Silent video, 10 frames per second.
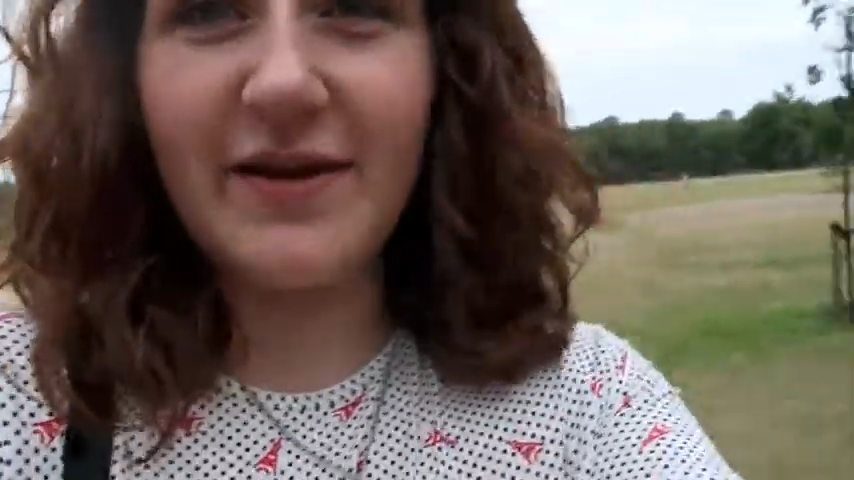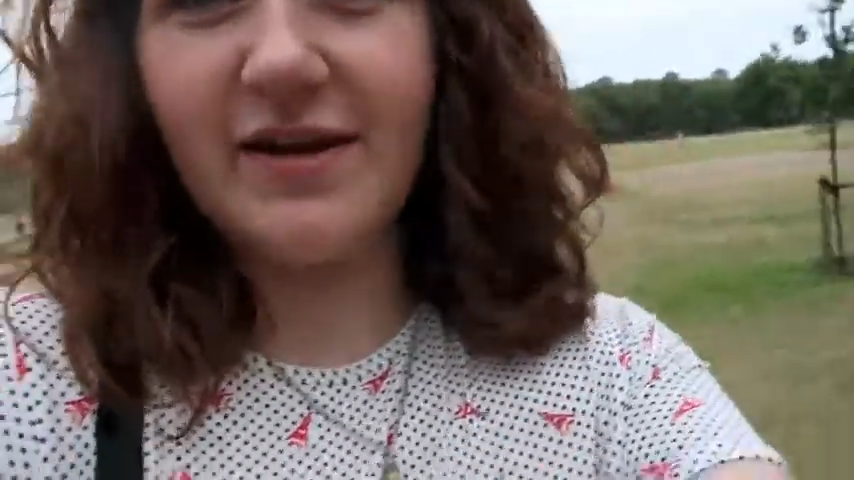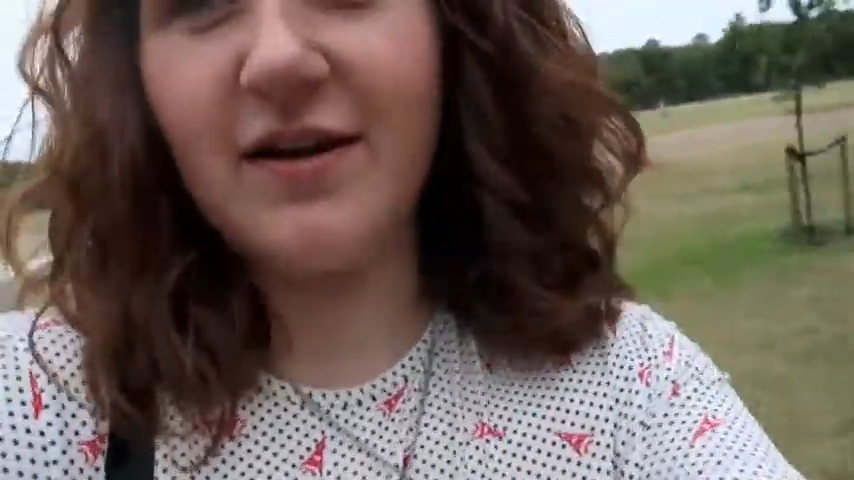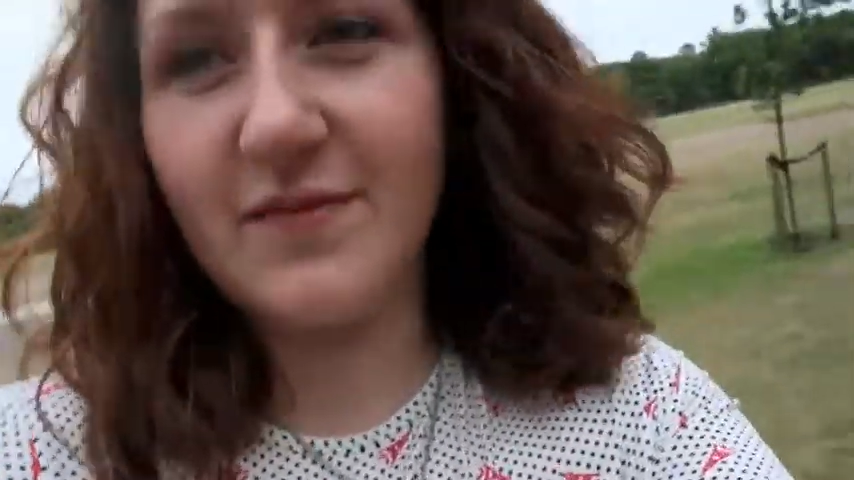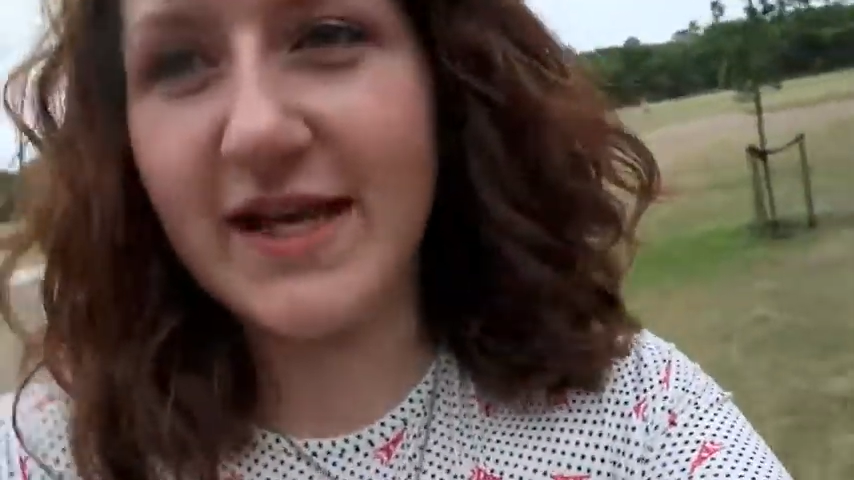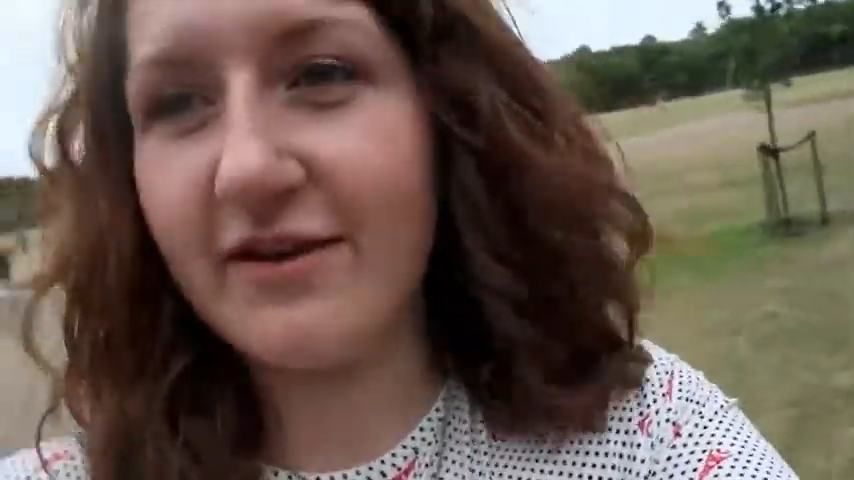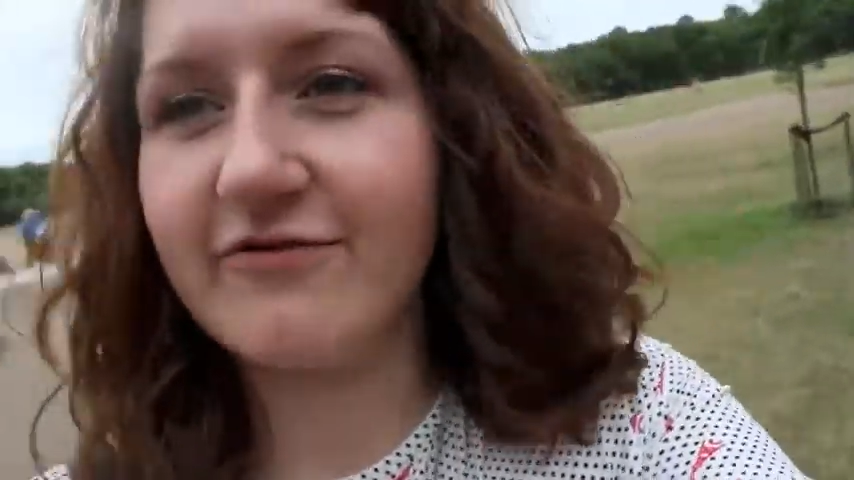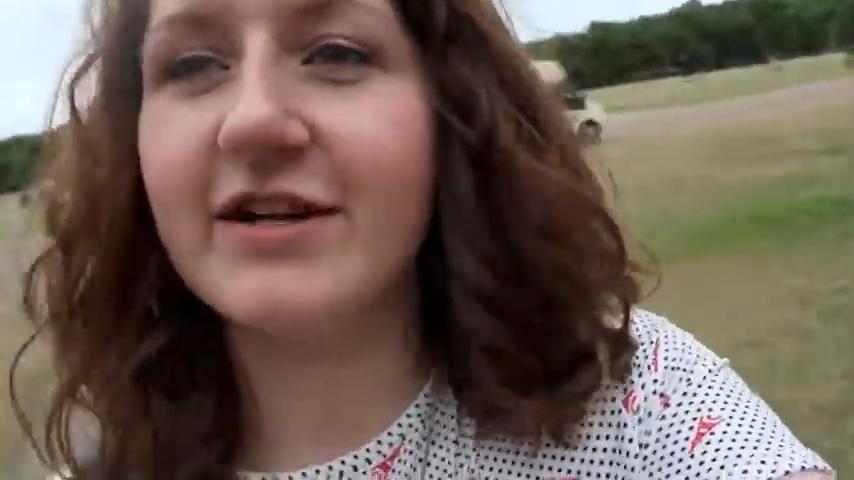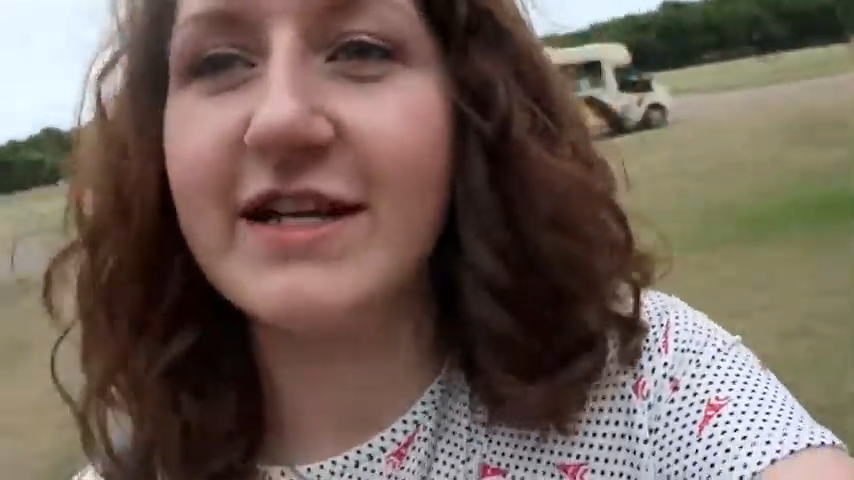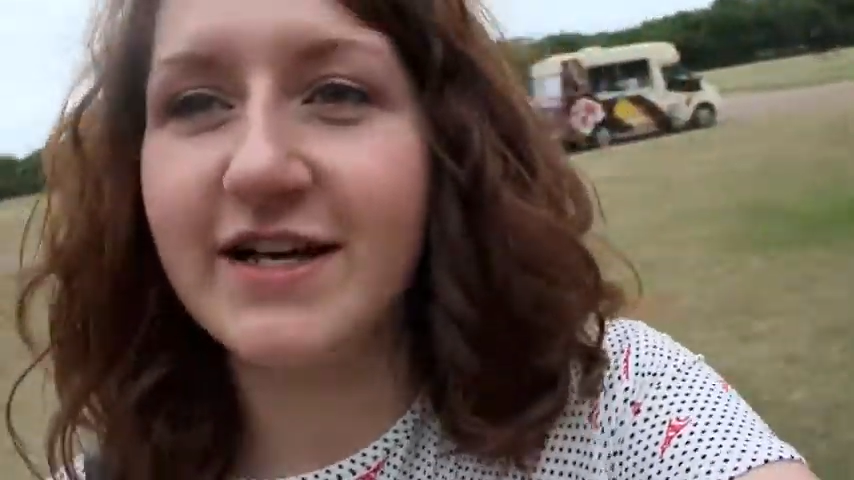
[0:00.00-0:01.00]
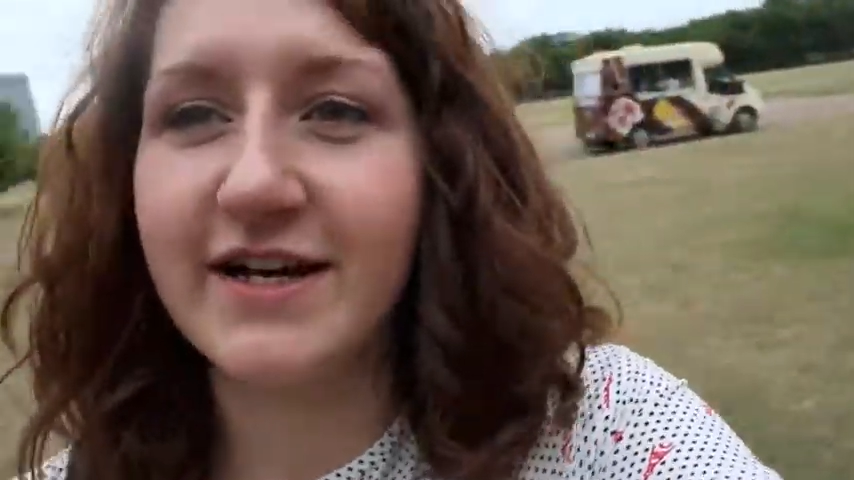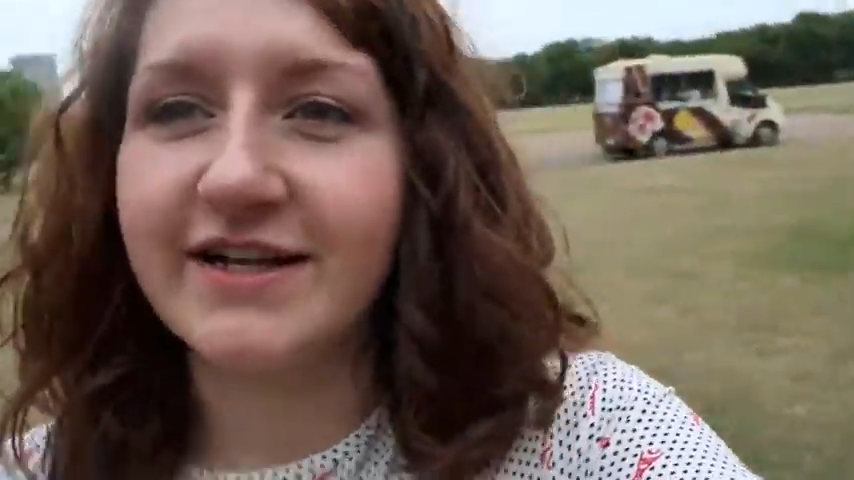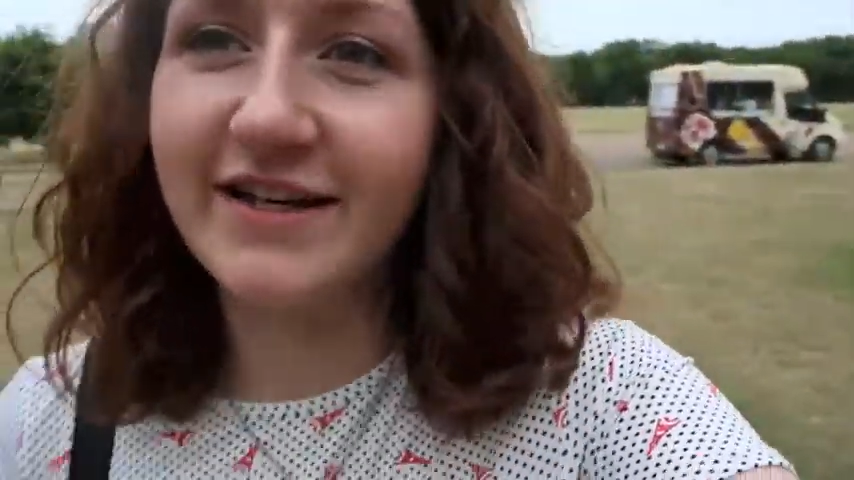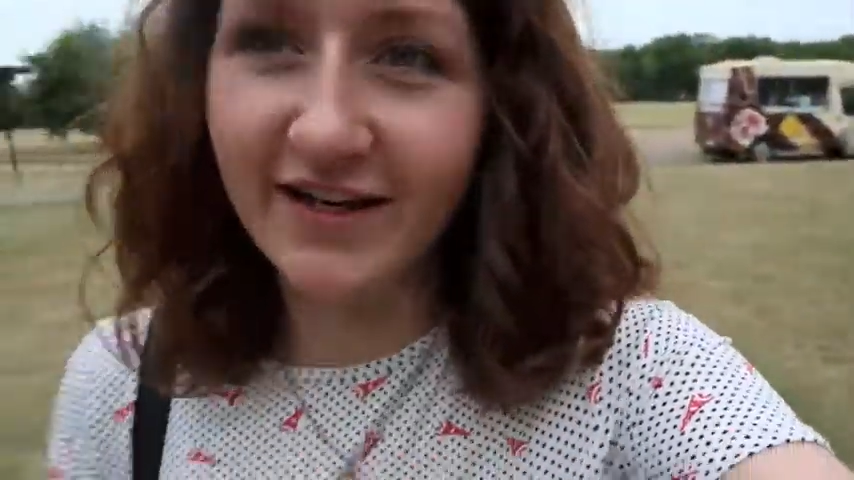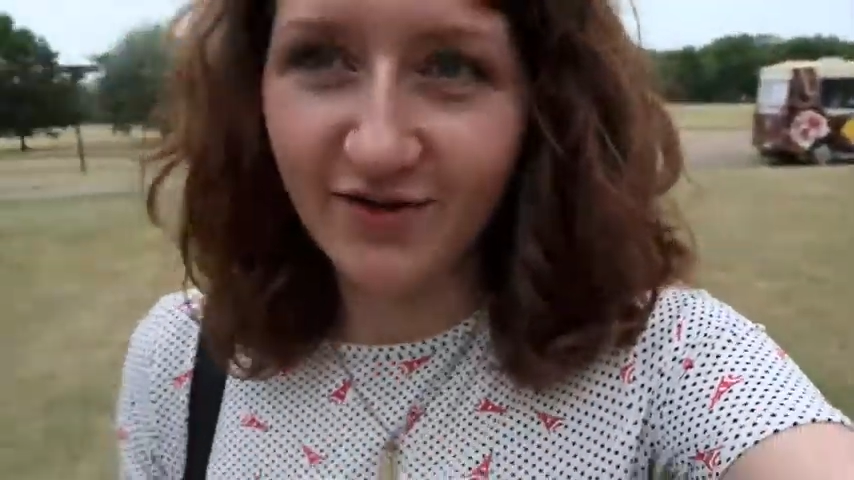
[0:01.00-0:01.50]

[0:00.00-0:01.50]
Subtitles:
My arm's getting really tired